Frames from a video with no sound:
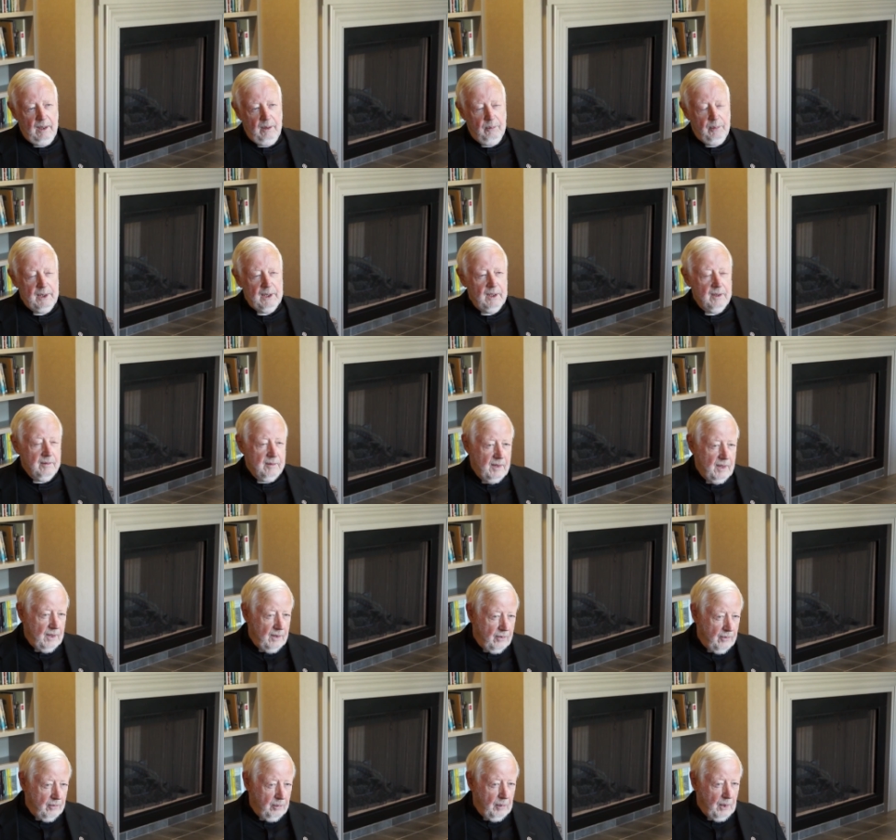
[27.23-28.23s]
we lived in
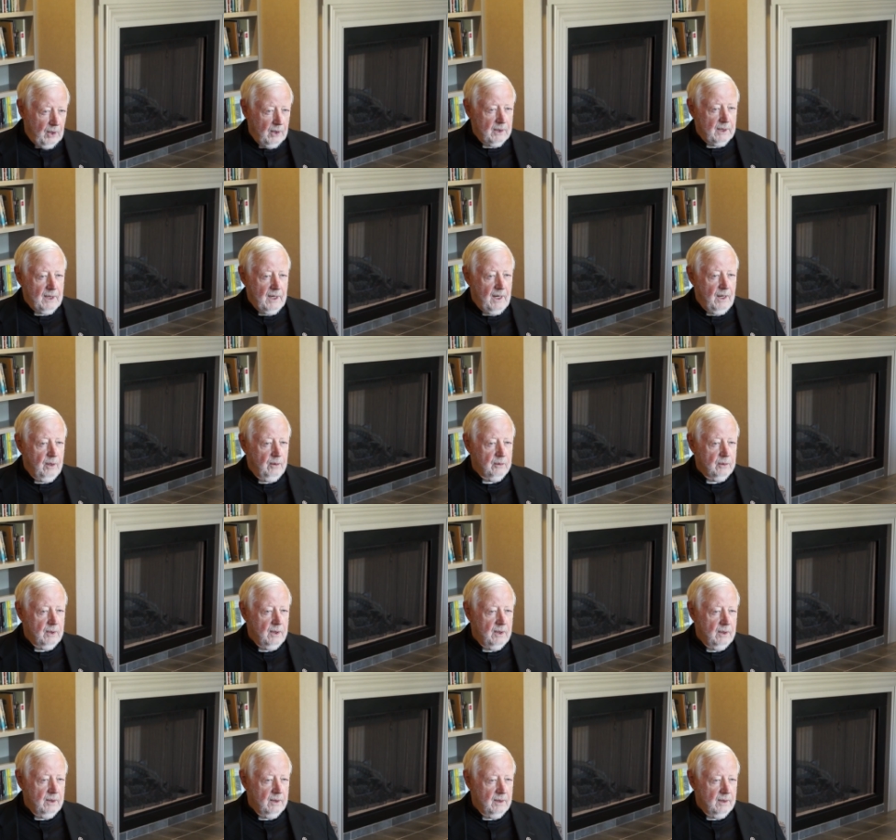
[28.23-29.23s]
a small
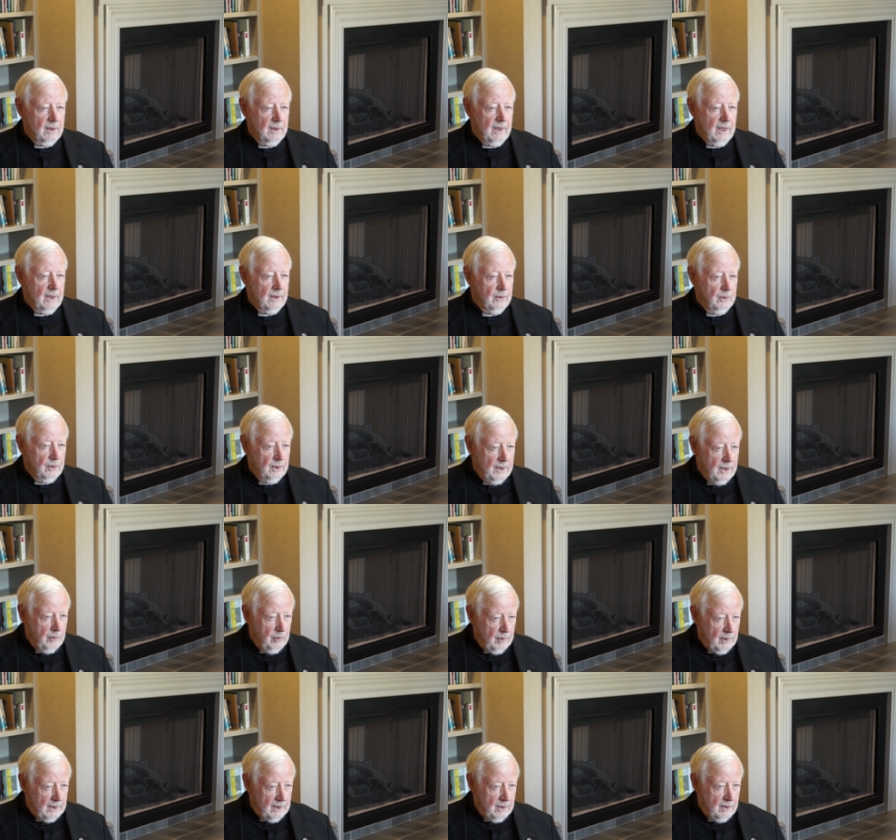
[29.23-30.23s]
town, had only
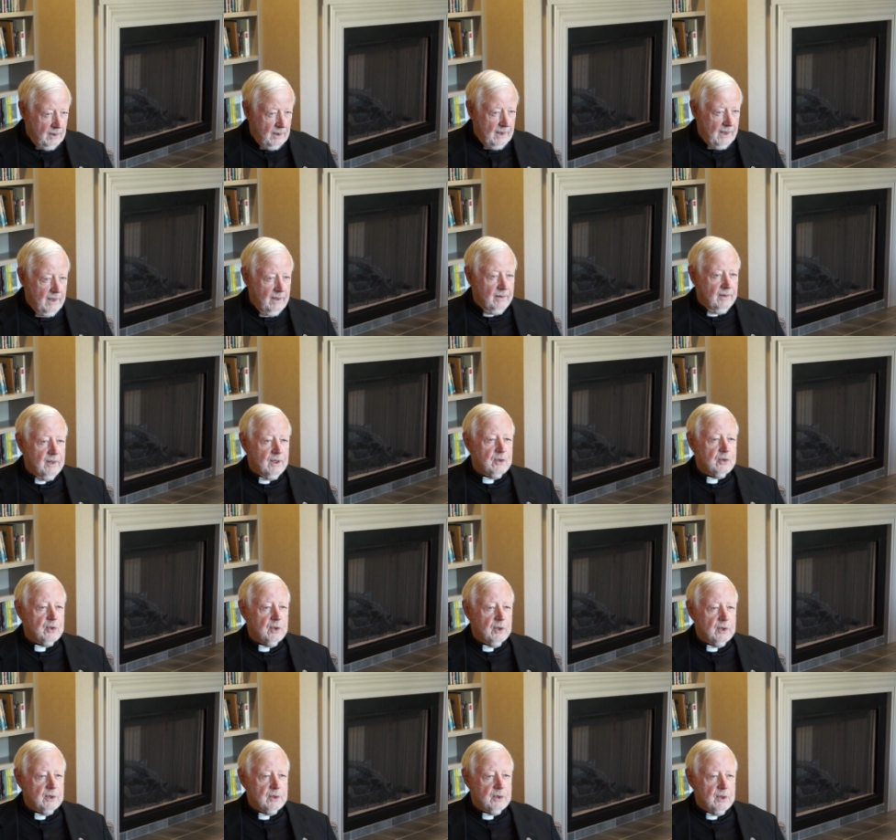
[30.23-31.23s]
one Catholic
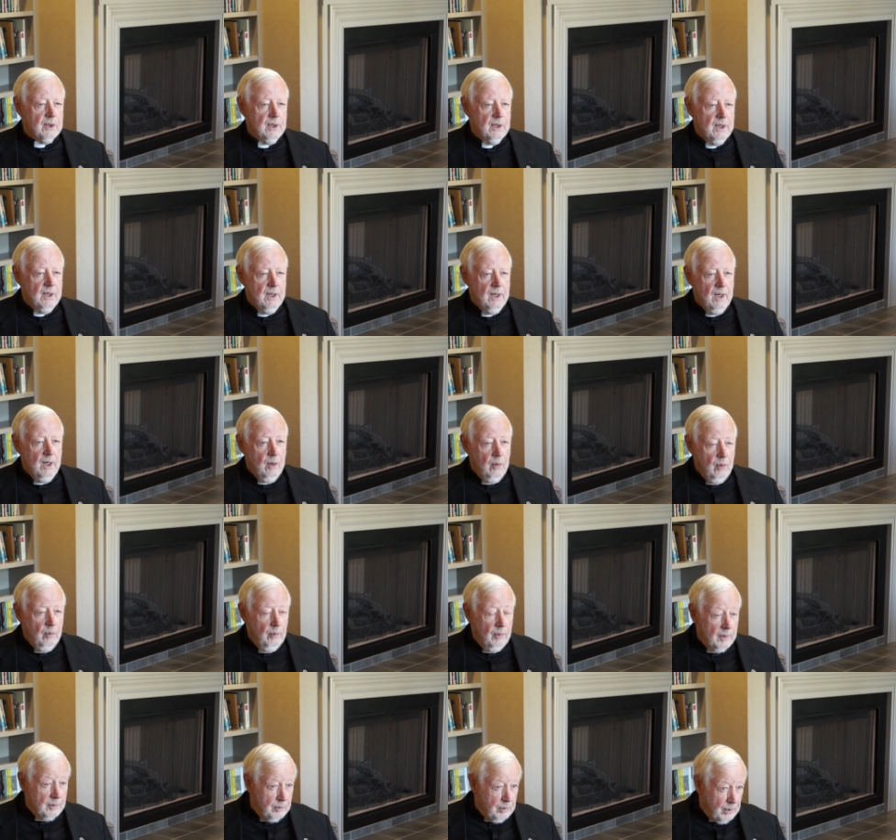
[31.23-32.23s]
church,
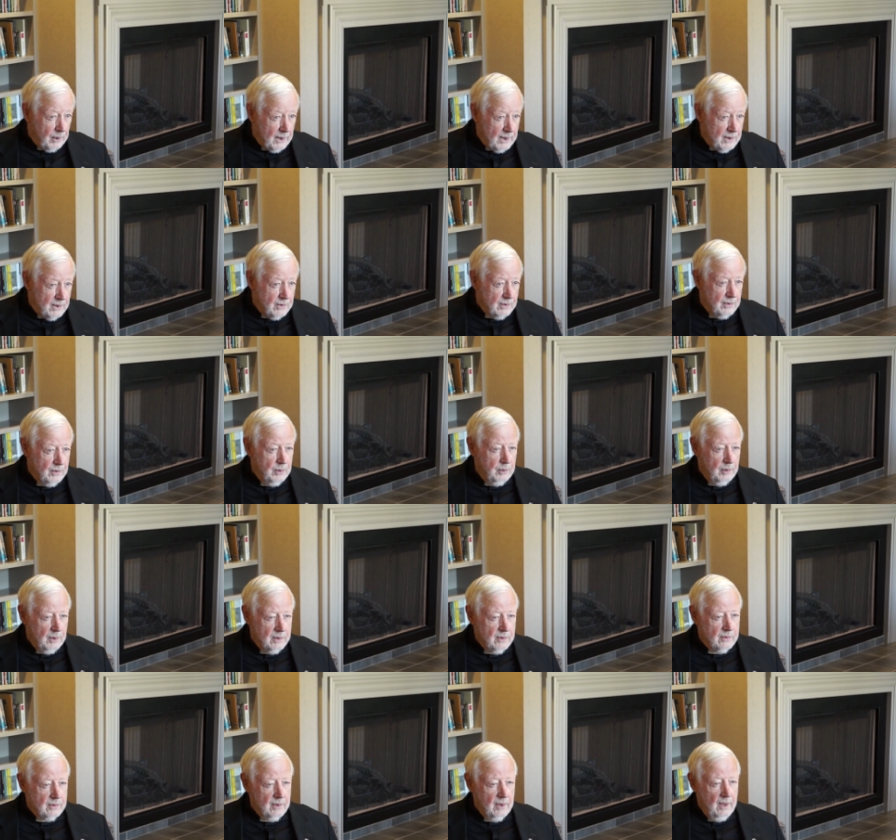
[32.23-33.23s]
one priest who
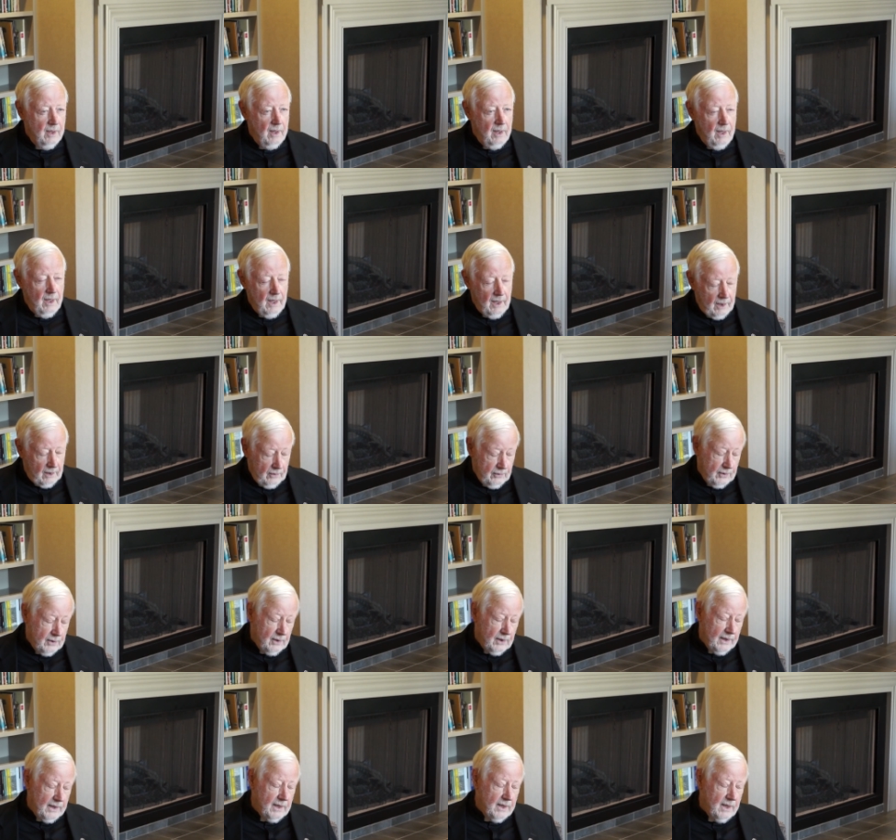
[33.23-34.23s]
was
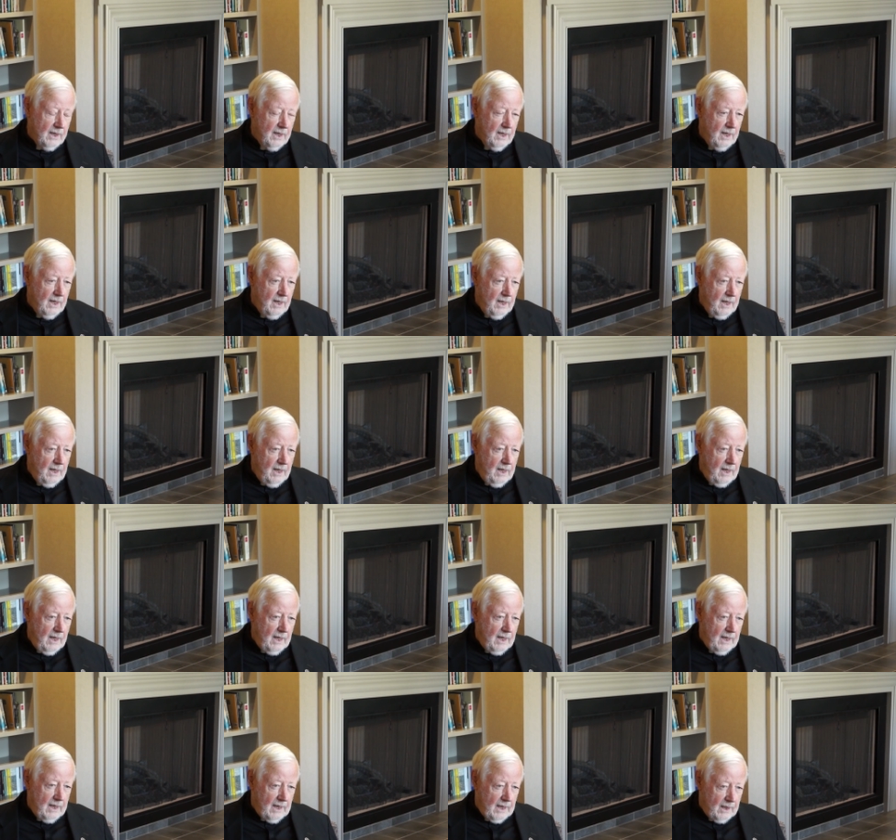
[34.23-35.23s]
elderly,
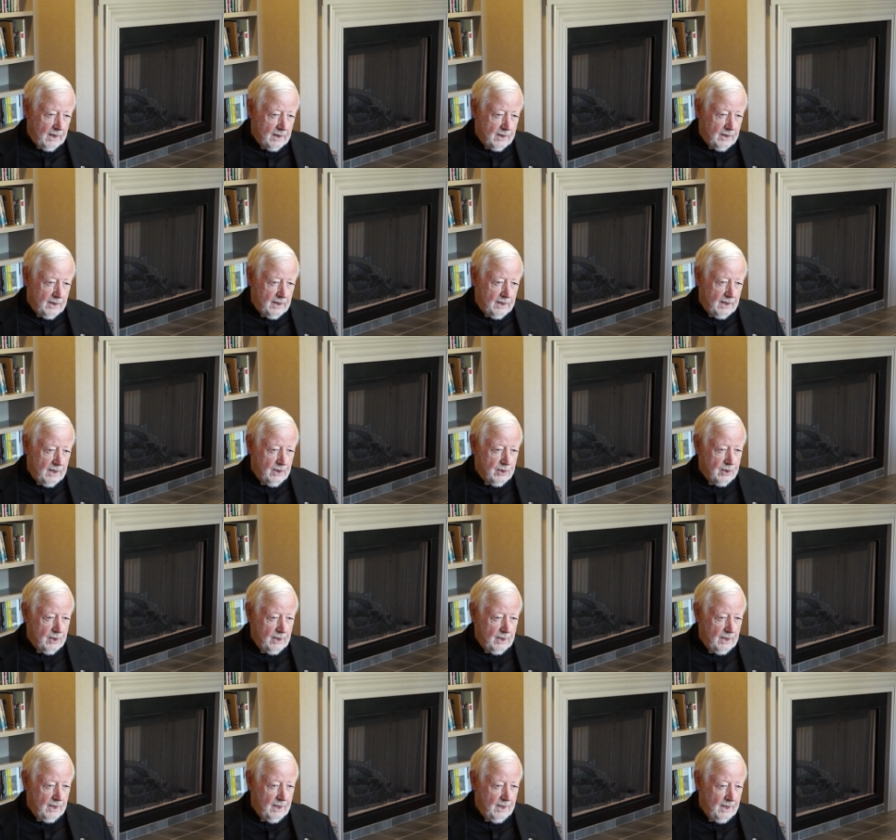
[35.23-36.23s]
had heart
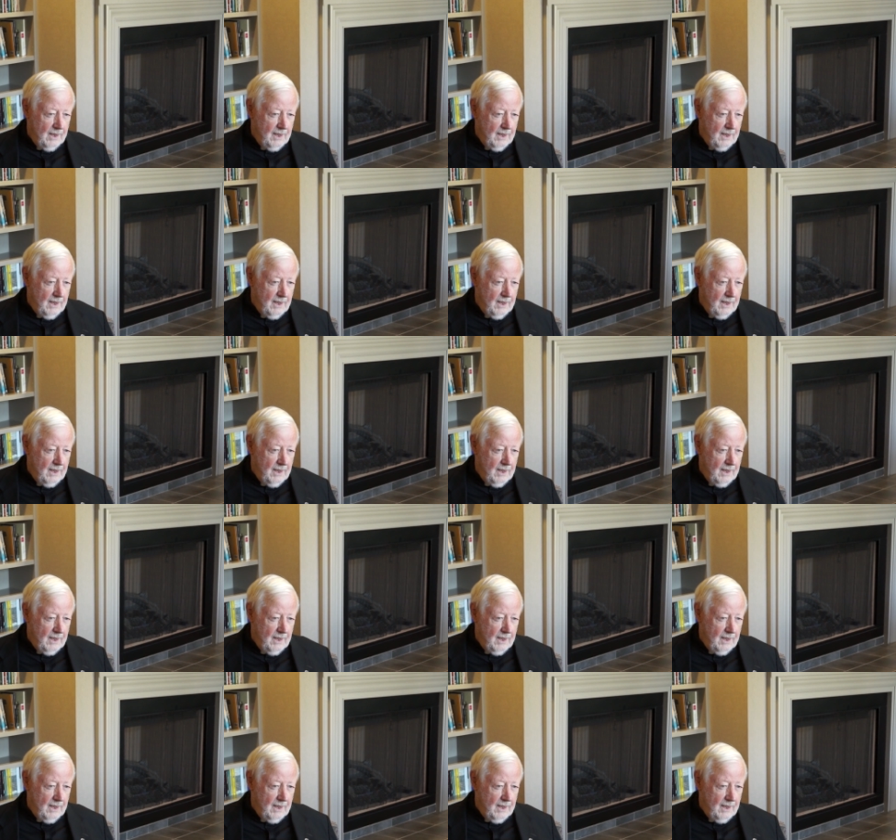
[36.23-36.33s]
condition,